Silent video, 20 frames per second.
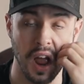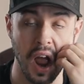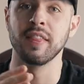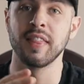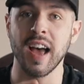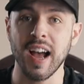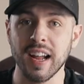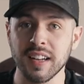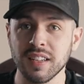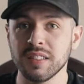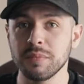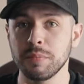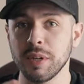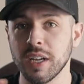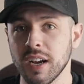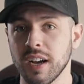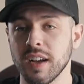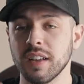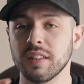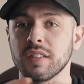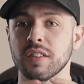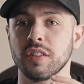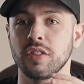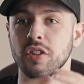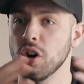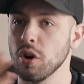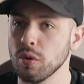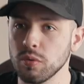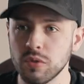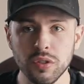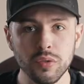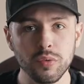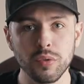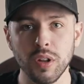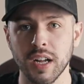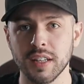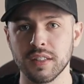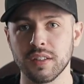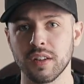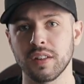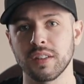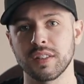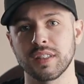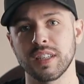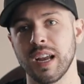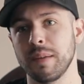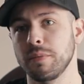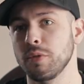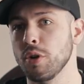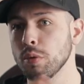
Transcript: That is because no two LUTs are the same,